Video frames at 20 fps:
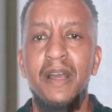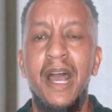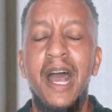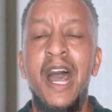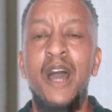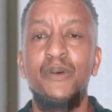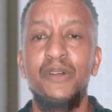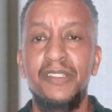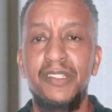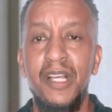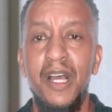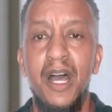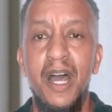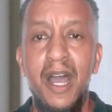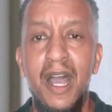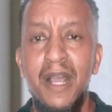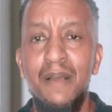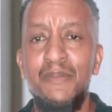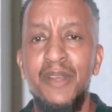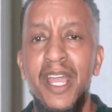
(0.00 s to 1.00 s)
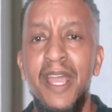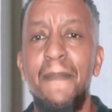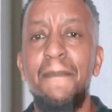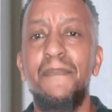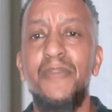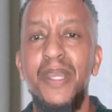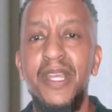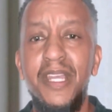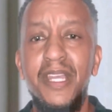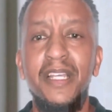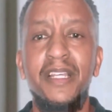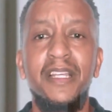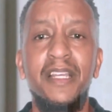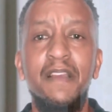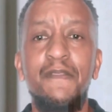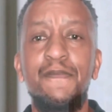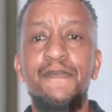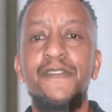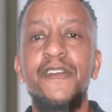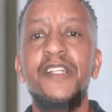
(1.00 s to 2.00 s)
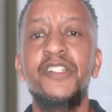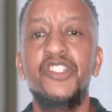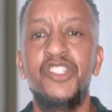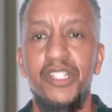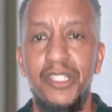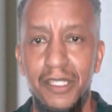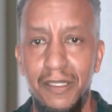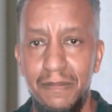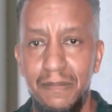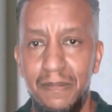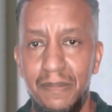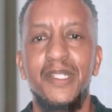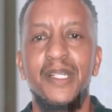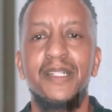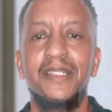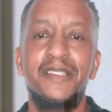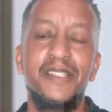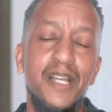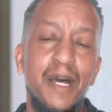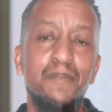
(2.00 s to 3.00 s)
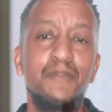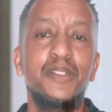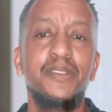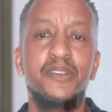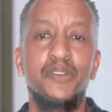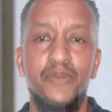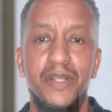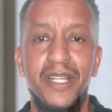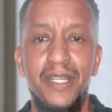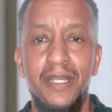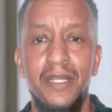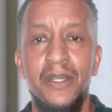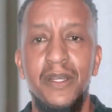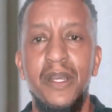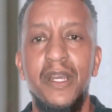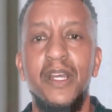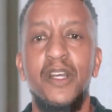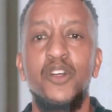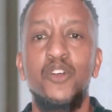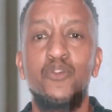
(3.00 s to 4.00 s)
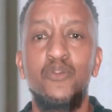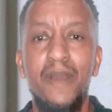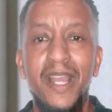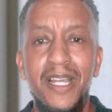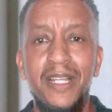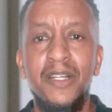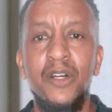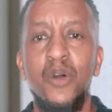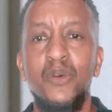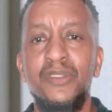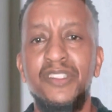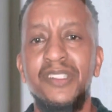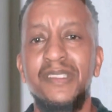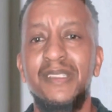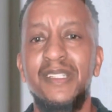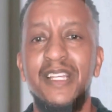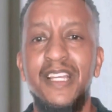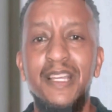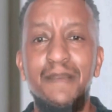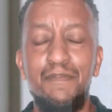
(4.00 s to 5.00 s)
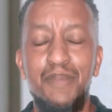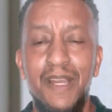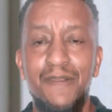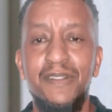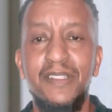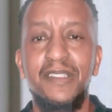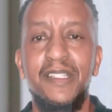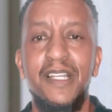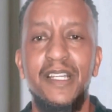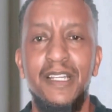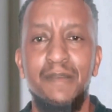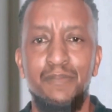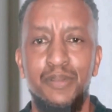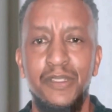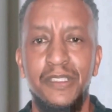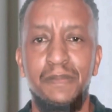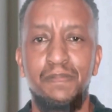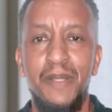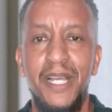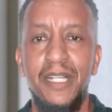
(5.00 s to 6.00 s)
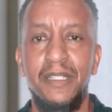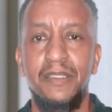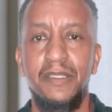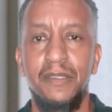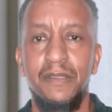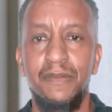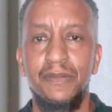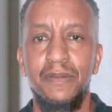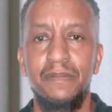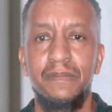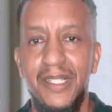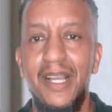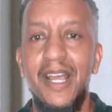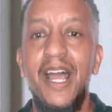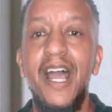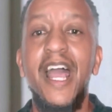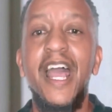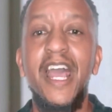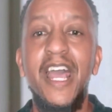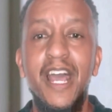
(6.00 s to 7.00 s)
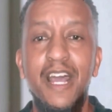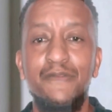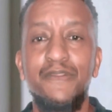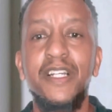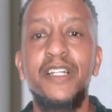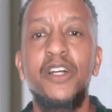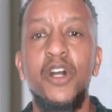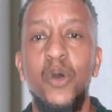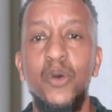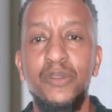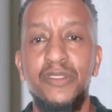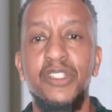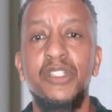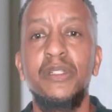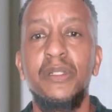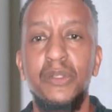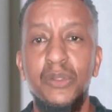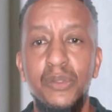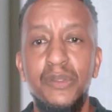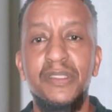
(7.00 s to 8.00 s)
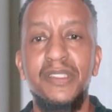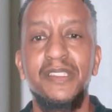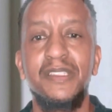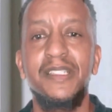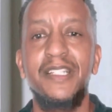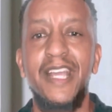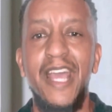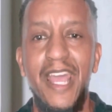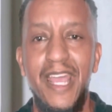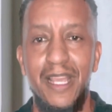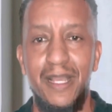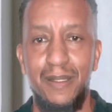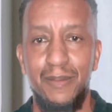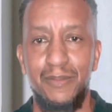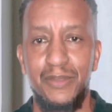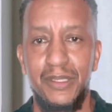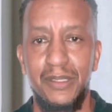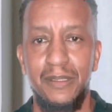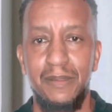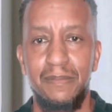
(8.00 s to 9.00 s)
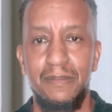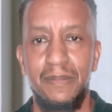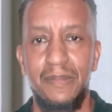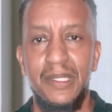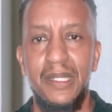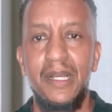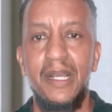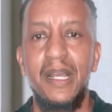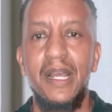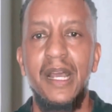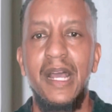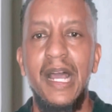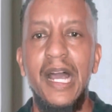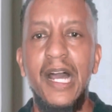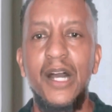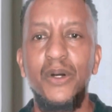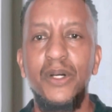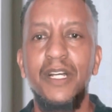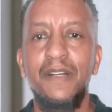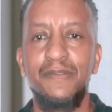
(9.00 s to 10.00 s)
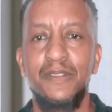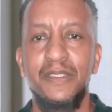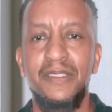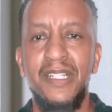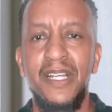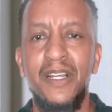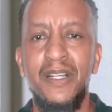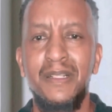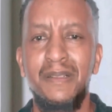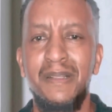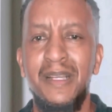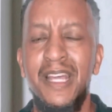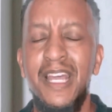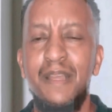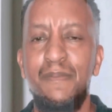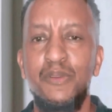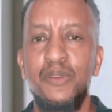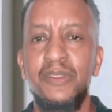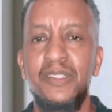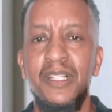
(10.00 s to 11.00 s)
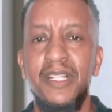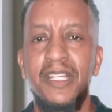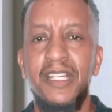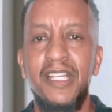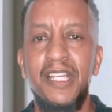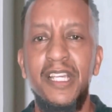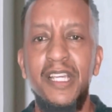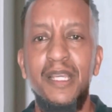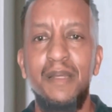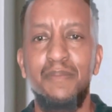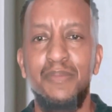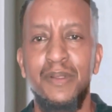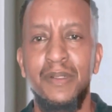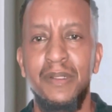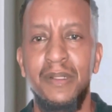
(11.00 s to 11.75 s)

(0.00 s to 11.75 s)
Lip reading: our time and being efficient. Number three, great coaches keep everything in perspective. Every coach loses games. However, they're able to keep